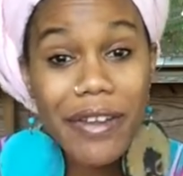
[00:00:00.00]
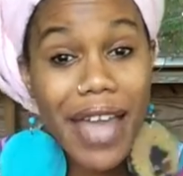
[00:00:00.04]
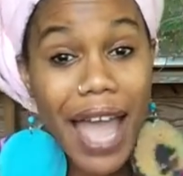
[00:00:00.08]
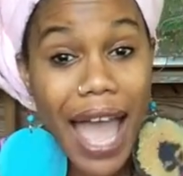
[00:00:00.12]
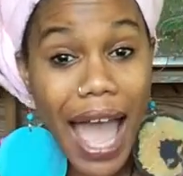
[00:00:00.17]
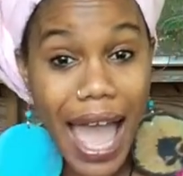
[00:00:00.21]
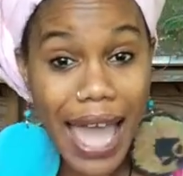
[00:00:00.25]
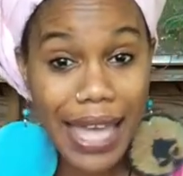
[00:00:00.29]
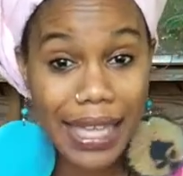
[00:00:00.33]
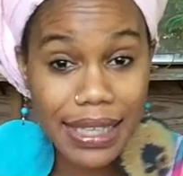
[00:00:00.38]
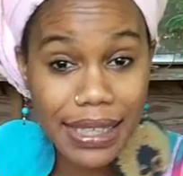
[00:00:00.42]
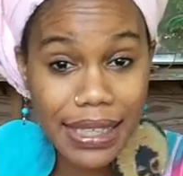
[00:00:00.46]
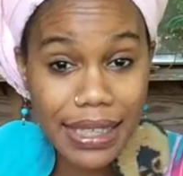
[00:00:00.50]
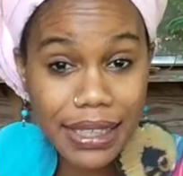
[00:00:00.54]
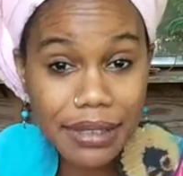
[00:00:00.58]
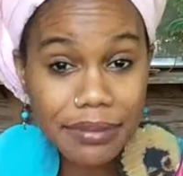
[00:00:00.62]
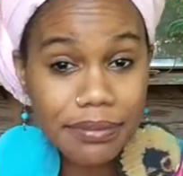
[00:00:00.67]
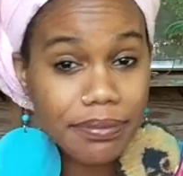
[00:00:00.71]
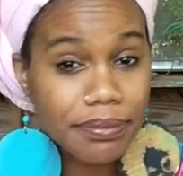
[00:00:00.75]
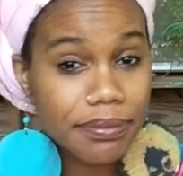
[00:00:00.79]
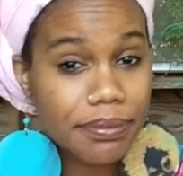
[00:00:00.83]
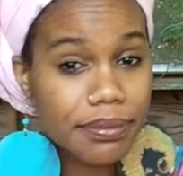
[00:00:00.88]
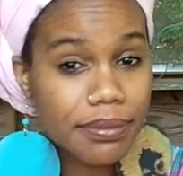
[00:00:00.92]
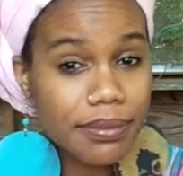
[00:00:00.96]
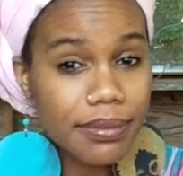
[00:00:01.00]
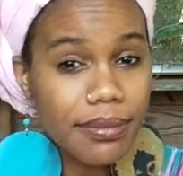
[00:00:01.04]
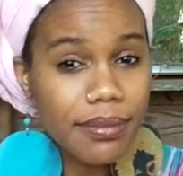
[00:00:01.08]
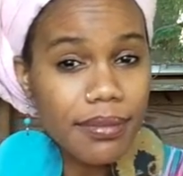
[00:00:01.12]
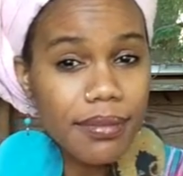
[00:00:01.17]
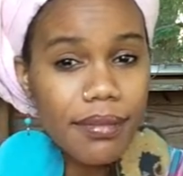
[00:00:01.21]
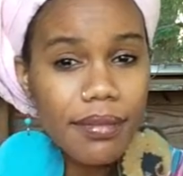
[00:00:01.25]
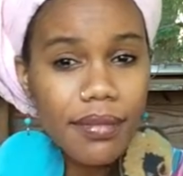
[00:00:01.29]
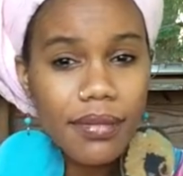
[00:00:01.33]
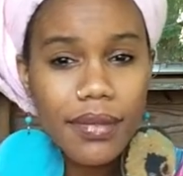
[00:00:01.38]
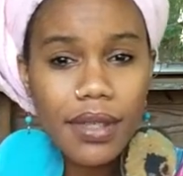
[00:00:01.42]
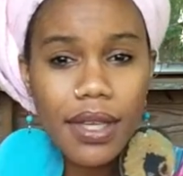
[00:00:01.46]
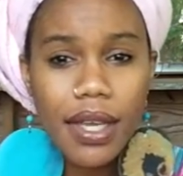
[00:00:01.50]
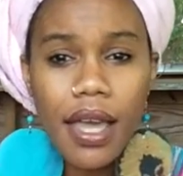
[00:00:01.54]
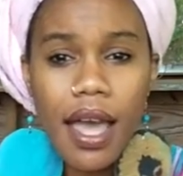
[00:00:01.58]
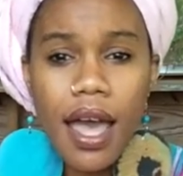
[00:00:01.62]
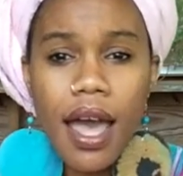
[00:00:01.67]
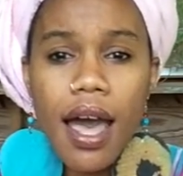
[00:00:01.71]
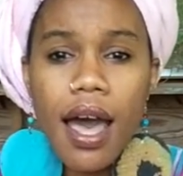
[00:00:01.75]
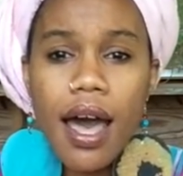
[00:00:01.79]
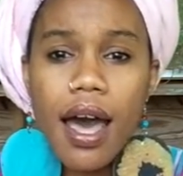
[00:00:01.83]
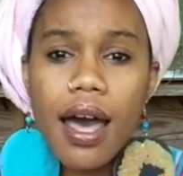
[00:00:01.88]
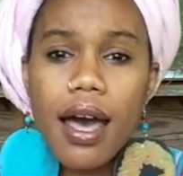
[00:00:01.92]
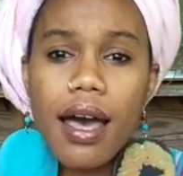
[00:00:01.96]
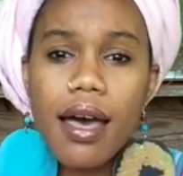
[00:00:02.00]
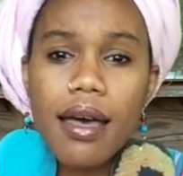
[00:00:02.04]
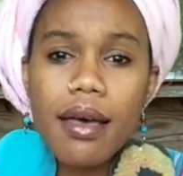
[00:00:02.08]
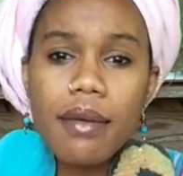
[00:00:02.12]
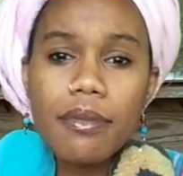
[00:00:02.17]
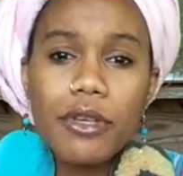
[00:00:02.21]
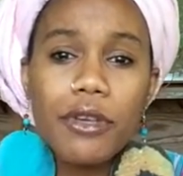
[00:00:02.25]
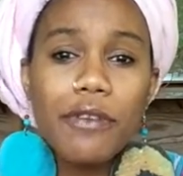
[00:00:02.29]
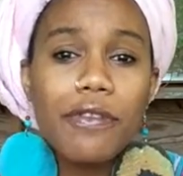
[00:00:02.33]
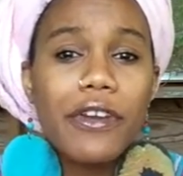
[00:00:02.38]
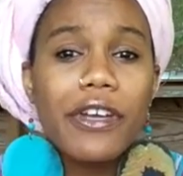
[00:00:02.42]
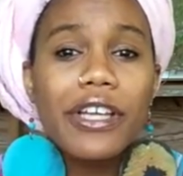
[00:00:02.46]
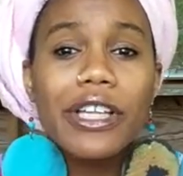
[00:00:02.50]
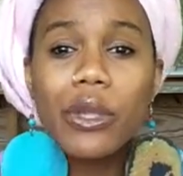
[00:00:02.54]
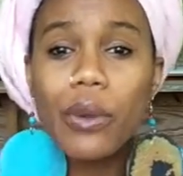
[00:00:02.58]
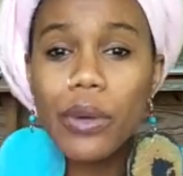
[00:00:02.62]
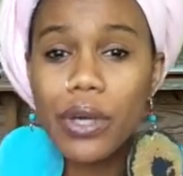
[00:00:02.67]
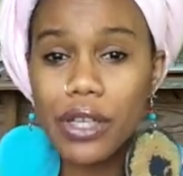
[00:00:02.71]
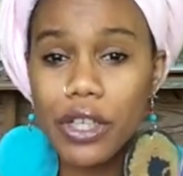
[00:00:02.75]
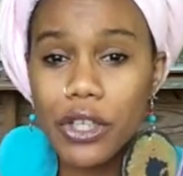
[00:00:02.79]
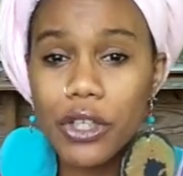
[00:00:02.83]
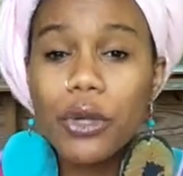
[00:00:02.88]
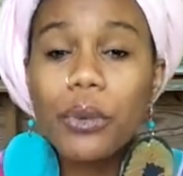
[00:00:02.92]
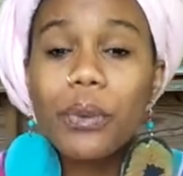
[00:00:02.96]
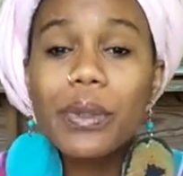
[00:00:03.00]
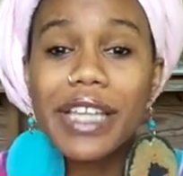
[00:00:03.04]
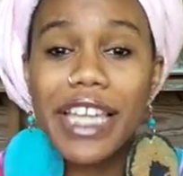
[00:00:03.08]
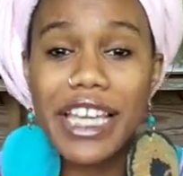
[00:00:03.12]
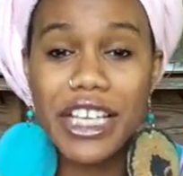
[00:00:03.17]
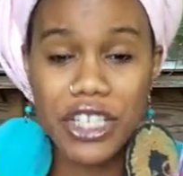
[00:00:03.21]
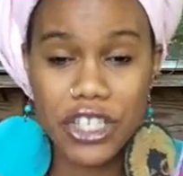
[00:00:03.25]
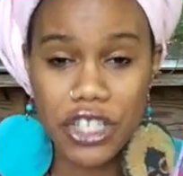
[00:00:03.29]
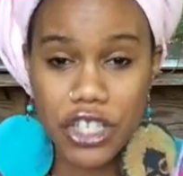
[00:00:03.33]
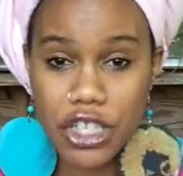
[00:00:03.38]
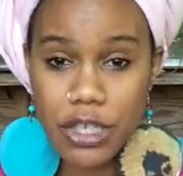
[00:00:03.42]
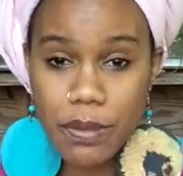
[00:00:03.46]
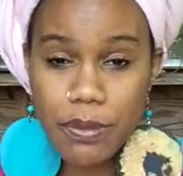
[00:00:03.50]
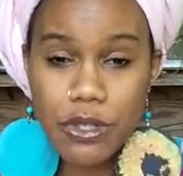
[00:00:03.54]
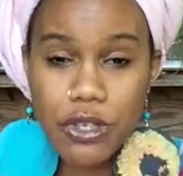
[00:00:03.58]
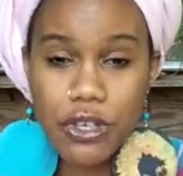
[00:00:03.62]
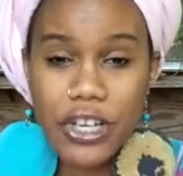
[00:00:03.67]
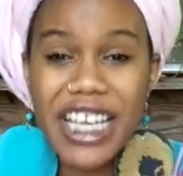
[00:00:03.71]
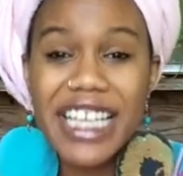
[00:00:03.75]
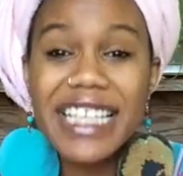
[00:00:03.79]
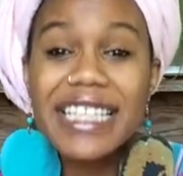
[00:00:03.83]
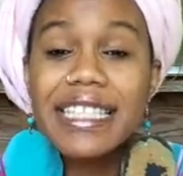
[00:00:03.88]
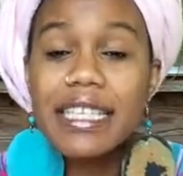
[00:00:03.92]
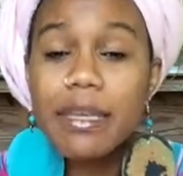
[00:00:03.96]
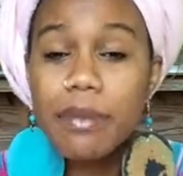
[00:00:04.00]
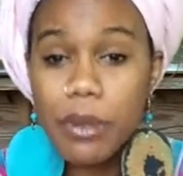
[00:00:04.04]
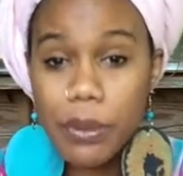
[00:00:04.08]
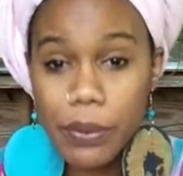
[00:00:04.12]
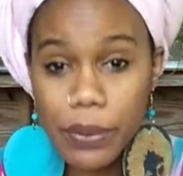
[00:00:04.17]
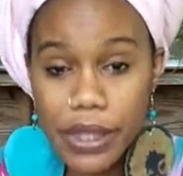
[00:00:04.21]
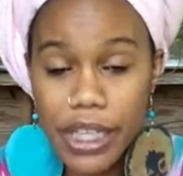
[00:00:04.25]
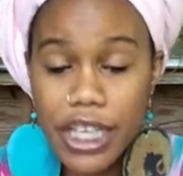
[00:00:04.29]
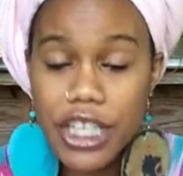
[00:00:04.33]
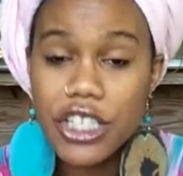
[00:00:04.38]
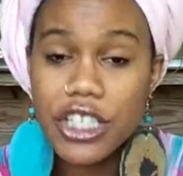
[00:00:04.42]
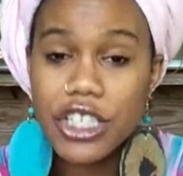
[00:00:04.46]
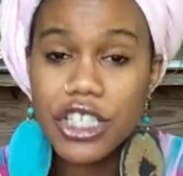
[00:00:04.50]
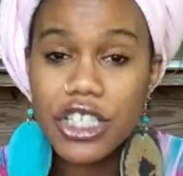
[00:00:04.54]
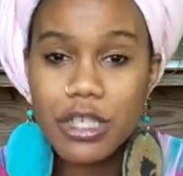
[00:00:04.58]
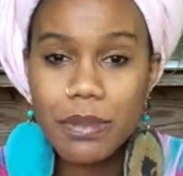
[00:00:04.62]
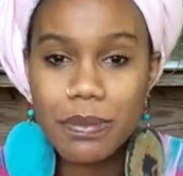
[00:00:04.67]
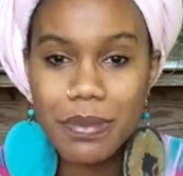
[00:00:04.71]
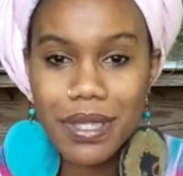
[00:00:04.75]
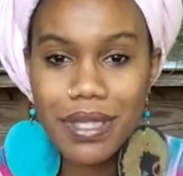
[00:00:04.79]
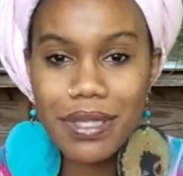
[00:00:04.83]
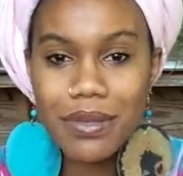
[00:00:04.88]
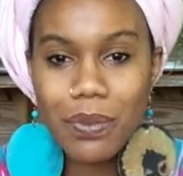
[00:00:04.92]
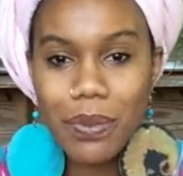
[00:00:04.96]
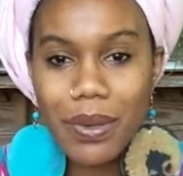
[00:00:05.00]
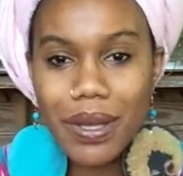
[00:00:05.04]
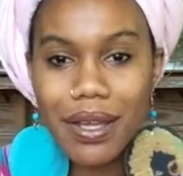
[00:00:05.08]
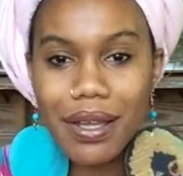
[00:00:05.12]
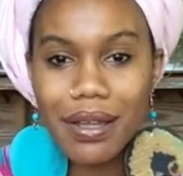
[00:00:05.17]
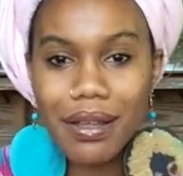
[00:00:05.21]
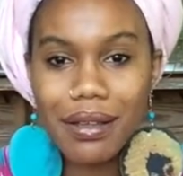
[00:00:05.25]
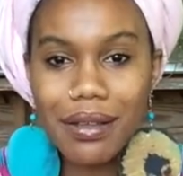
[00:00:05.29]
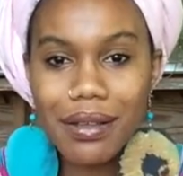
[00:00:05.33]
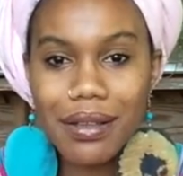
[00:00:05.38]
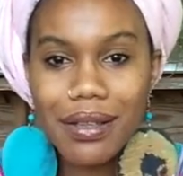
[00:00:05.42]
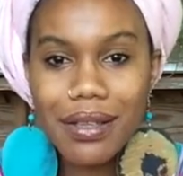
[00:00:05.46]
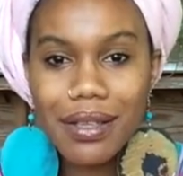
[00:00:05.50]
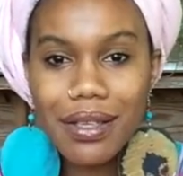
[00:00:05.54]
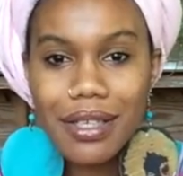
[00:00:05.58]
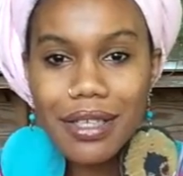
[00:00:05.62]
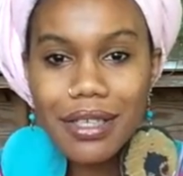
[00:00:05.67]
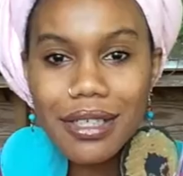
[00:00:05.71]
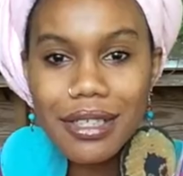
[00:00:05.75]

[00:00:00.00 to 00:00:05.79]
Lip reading: highly. You're very loyal in your relationships, your intimate relationships as well.